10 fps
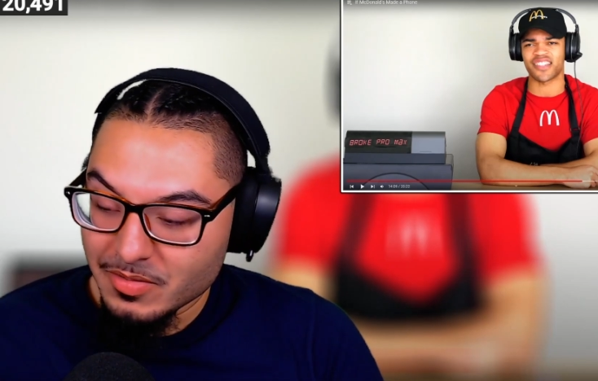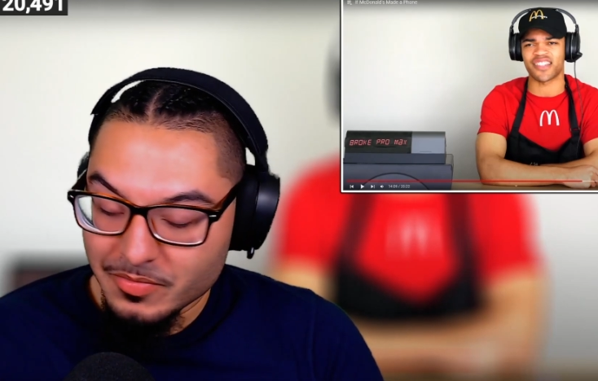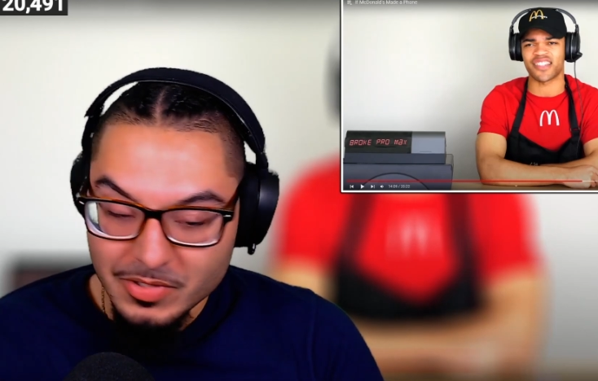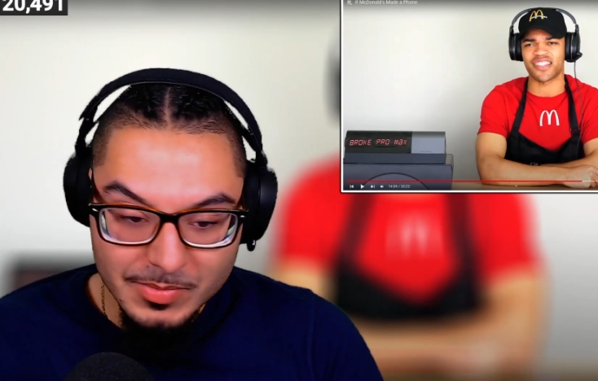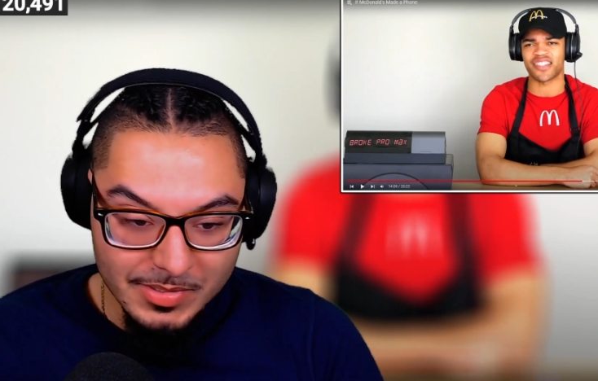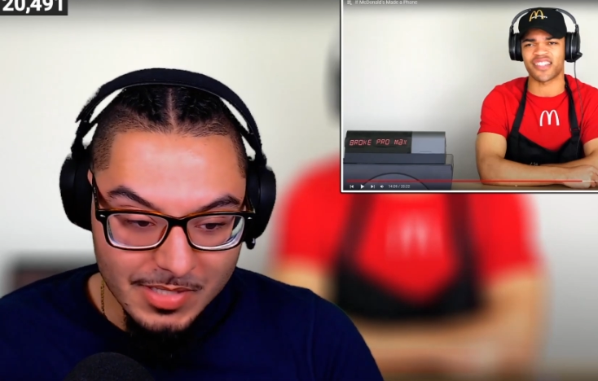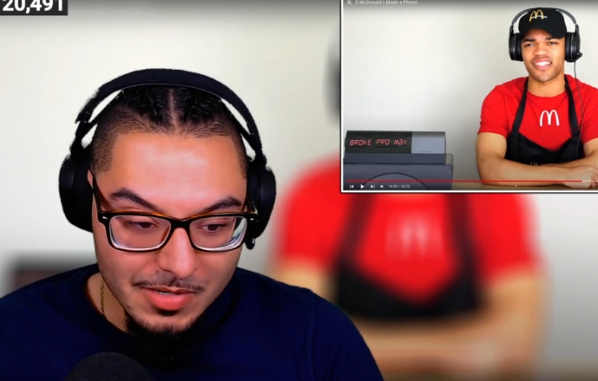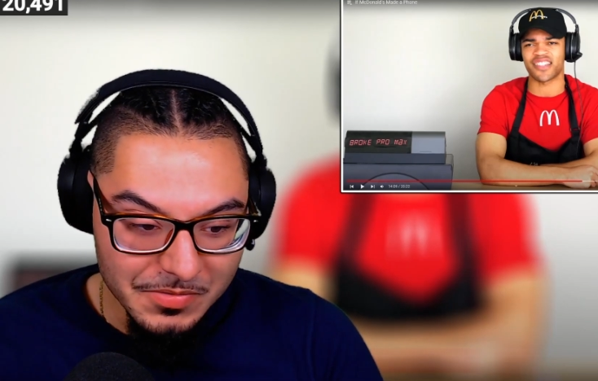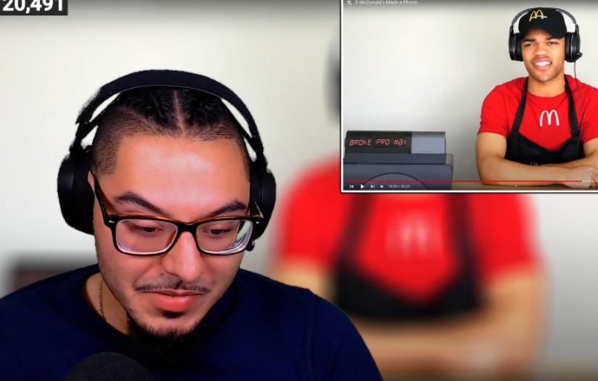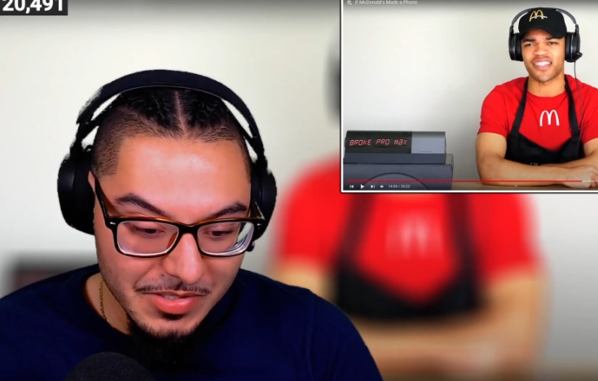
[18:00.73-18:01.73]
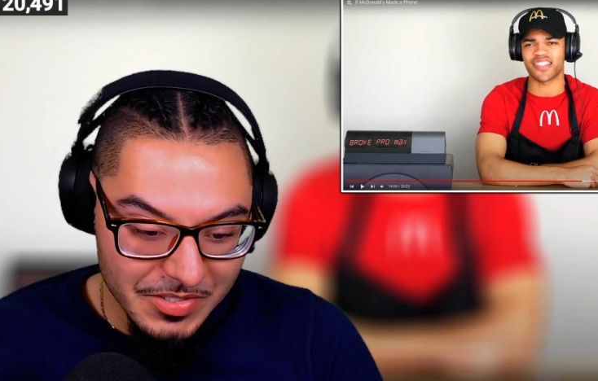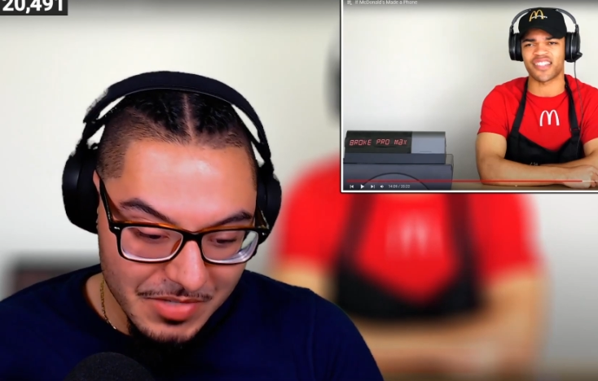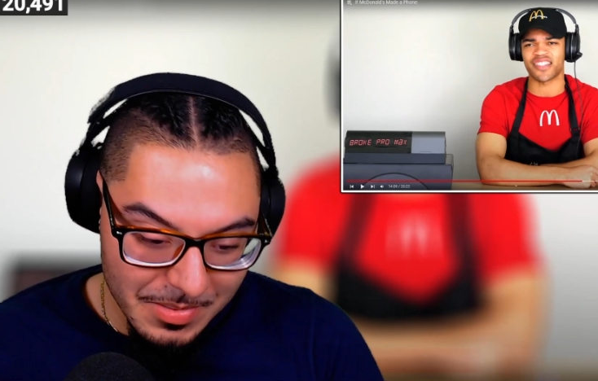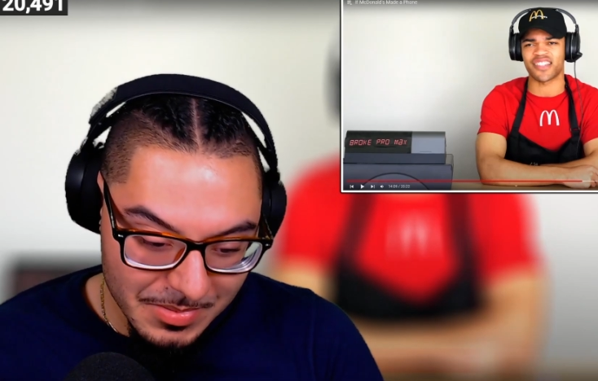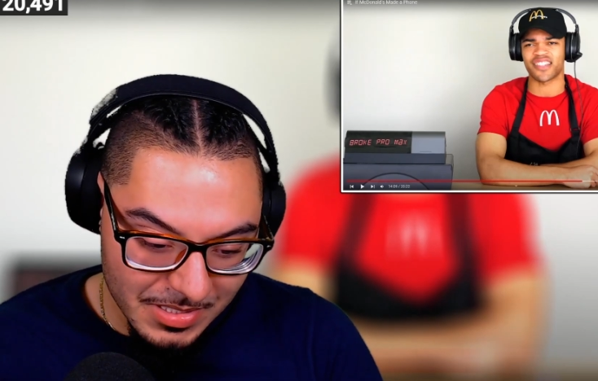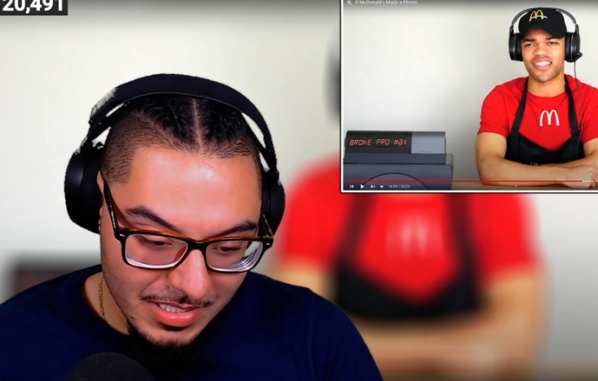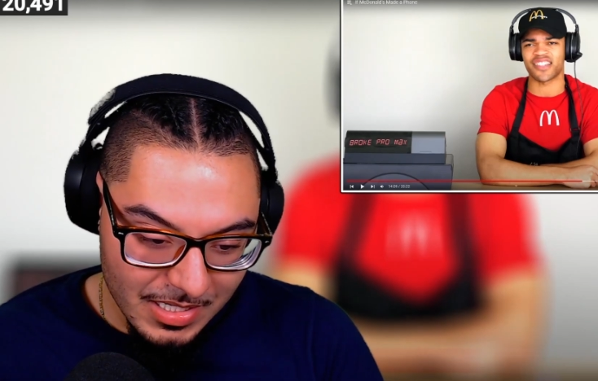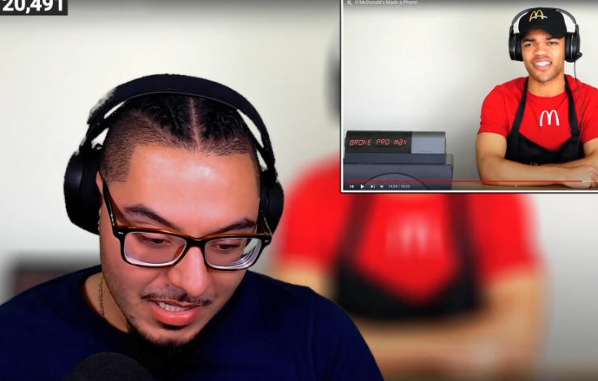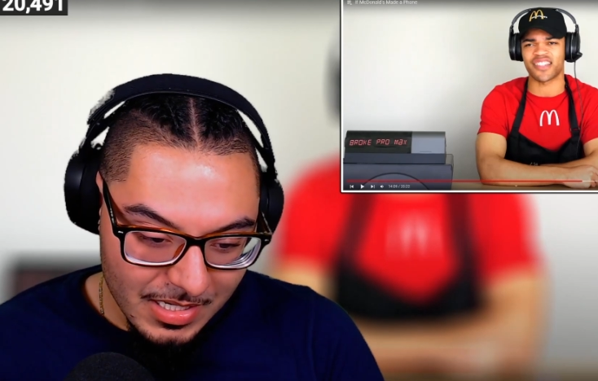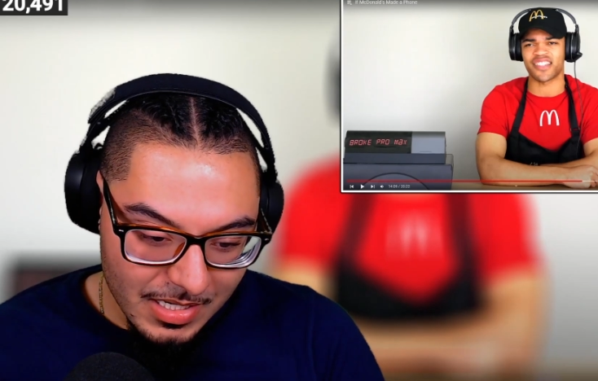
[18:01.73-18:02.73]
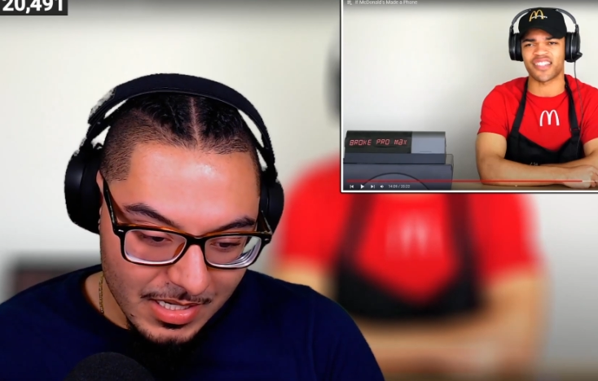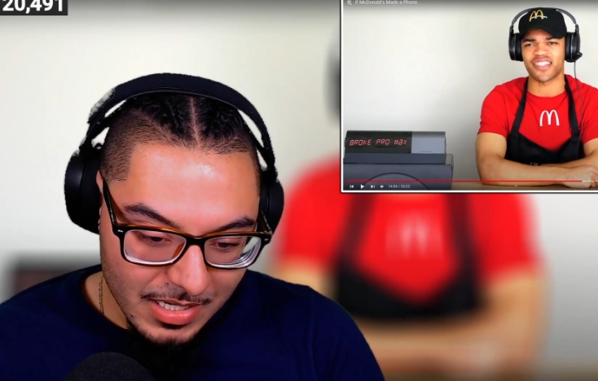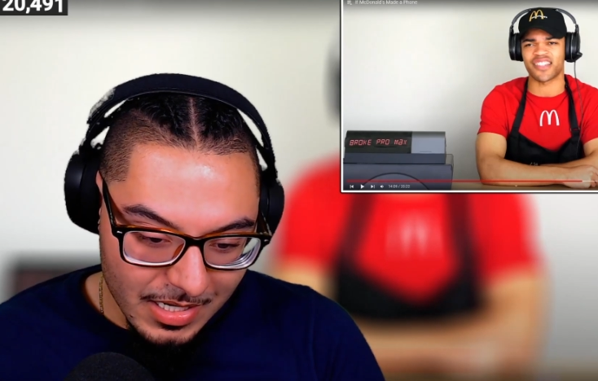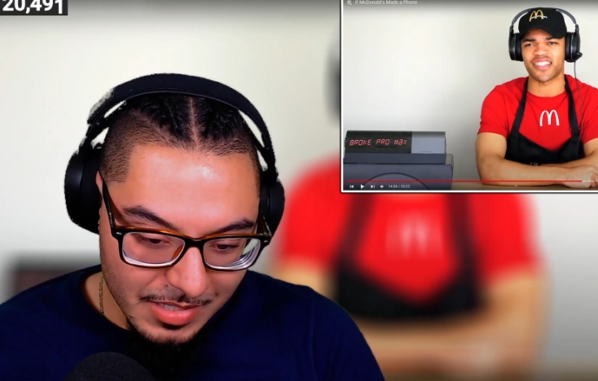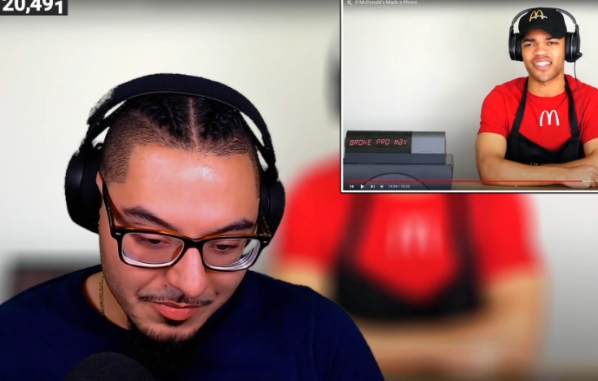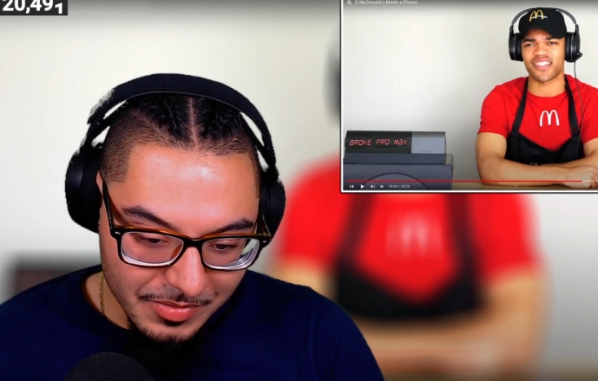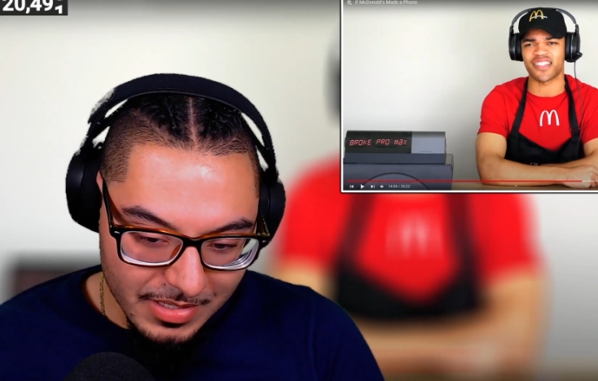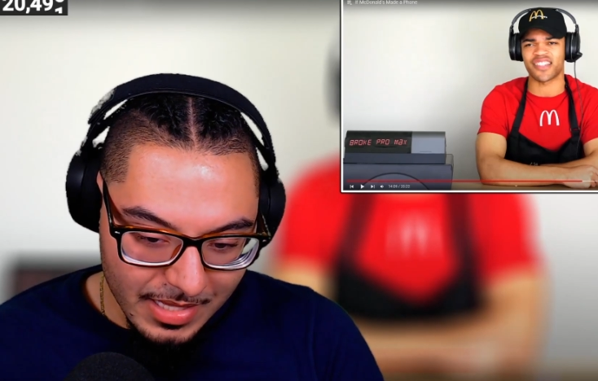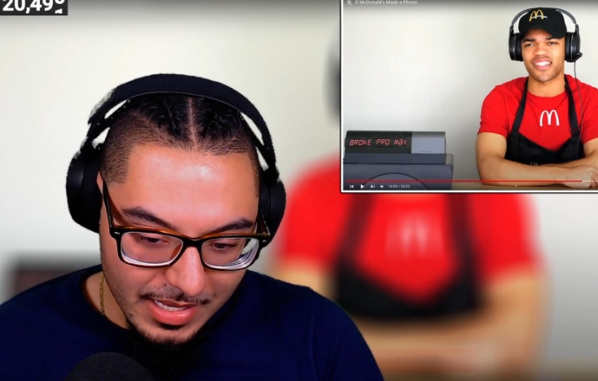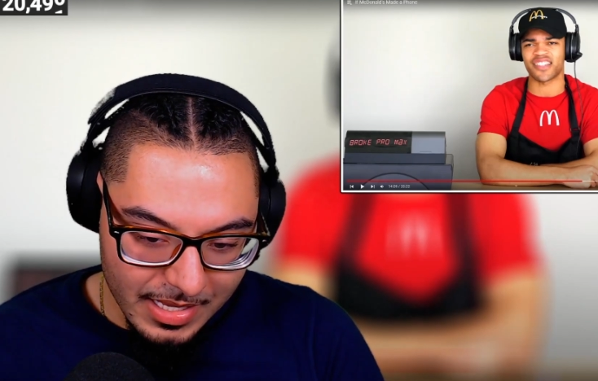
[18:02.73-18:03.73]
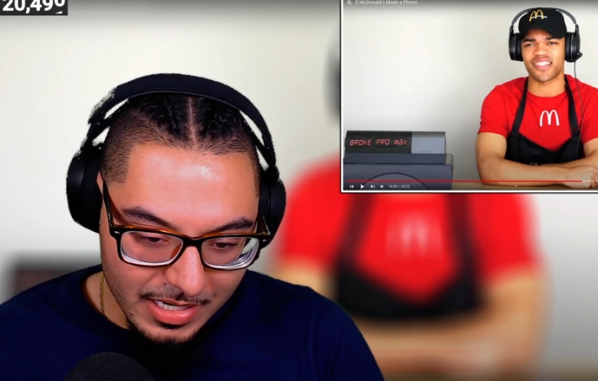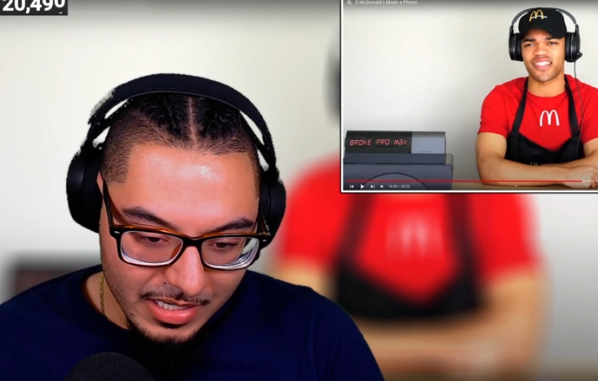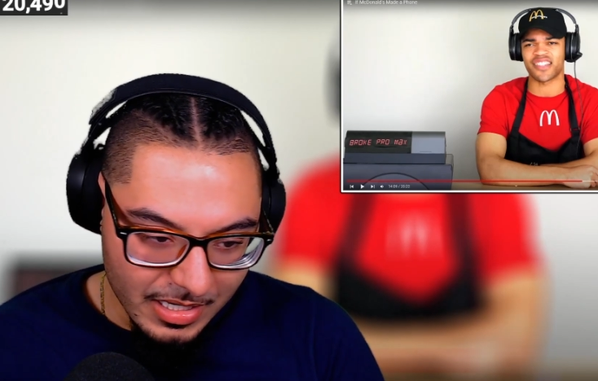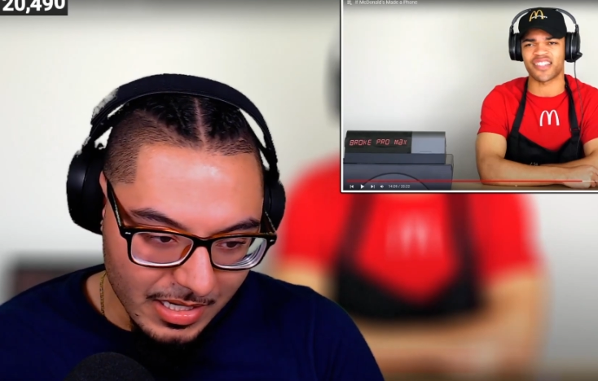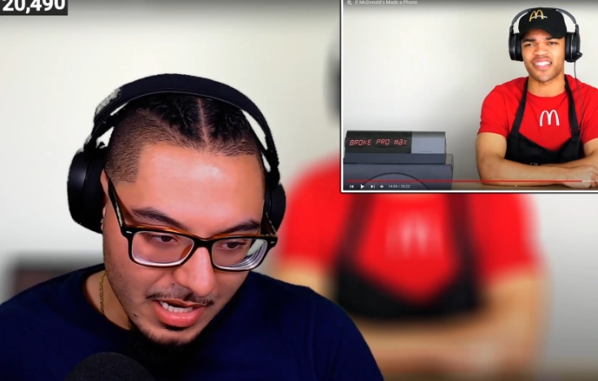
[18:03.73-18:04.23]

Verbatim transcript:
Speaker 1: the first McDonald's video he drops. And if like they get a kick